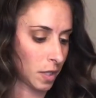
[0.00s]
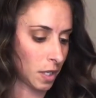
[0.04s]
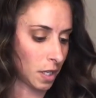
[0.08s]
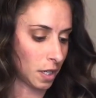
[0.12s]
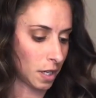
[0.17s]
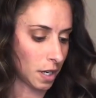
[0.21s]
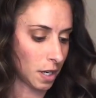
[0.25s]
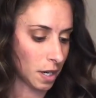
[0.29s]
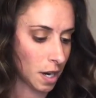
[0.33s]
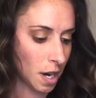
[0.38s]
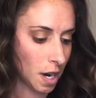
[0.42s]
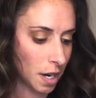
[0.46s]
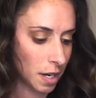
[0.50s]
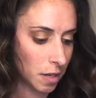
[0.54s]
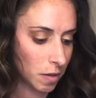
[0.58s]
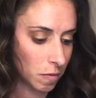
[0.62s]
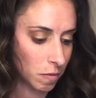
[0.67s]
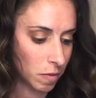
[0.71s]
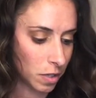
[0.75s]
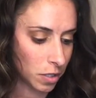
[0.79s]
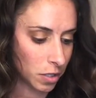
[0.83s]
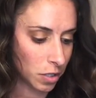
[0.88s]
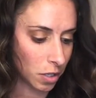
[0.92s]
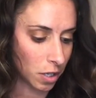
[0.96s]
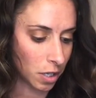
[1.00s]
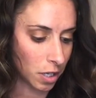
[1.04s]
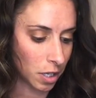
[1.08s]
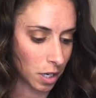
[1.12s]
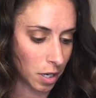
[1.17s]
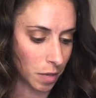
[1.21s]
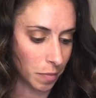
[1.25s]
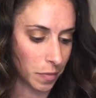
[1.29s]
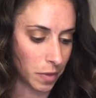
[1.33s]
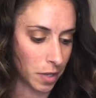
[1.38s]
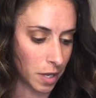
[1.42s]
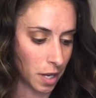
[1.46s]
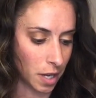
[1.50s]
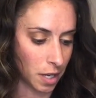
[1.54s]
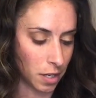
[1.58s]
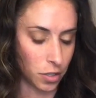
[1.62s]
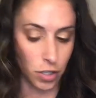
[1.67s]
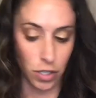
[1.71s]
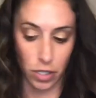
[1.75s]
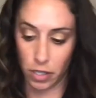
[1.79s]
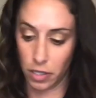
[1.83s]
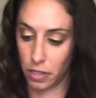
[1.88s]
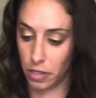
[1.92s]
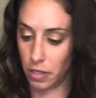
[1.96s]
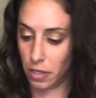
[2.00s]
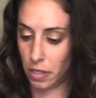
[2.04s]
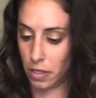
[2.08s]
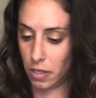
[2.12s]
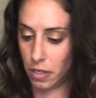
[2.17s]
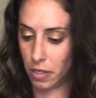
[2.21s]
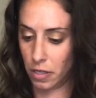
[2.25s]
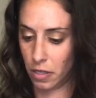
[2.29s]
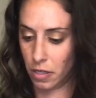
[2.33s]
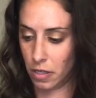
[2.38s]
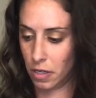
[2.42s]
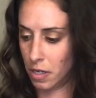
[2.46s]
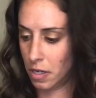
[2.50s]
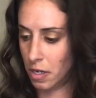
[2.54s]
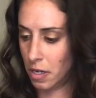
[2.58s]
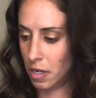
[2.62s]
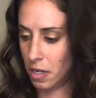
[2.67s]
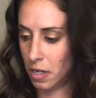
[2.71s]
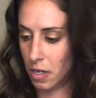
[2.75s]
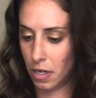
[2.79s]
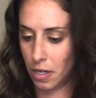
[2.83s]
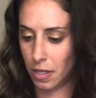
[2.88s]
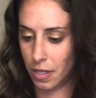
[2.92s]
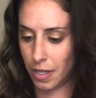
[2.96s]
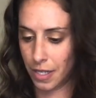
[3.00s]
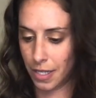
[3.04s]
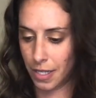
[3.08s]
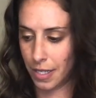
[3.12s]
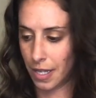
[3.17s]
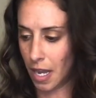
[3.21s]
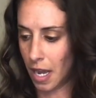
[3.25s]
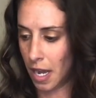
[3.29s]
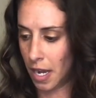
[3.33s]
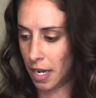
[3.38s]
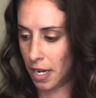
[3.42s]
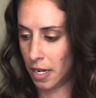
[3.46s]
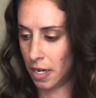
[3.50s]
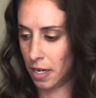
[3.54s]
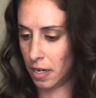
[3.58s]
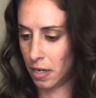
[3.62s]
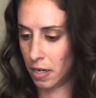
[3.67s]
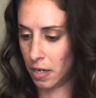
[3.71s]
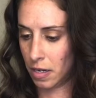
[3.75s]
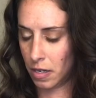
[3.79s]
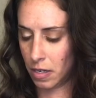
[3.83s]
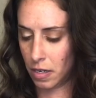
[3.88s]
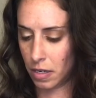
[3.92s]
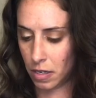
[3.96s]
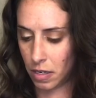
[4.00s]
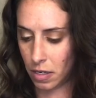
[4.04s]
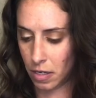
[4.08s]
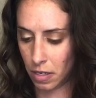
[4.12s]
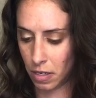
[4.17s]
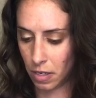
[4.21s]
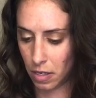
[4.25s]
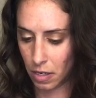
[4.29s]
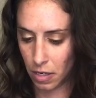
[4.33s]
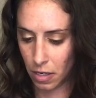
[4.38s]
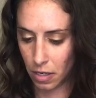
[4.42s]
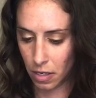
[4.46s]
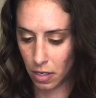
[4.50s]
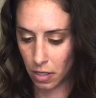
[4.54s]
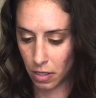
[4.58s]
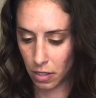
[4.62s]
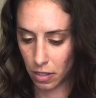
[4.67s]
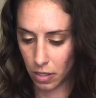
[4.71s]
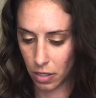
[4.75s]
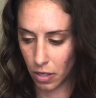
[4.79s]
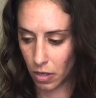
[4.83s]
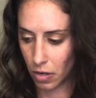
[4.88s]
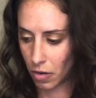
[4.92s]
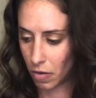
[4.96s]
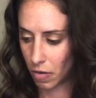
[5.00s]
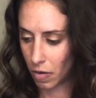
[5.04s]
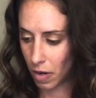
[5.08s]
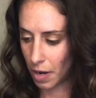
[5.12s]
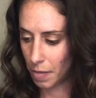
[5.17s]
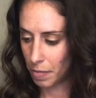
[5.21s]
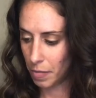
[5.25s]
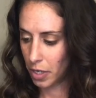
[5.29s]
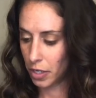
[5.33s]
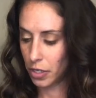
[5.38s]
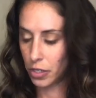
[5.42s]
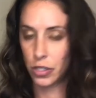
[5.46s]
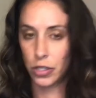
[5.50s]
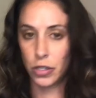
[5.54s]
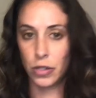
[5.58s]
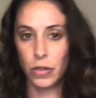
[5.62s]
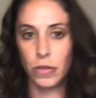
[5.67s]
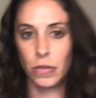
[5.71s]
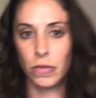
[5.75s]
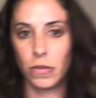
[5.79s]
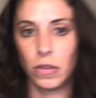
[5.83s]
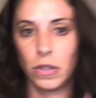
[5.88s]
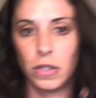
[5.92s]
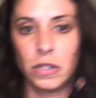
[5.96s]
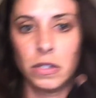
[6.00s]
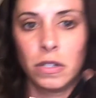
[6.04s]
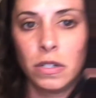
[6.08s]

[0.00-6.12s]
And I kind of want to darken up the edges, the side. So I'm going to do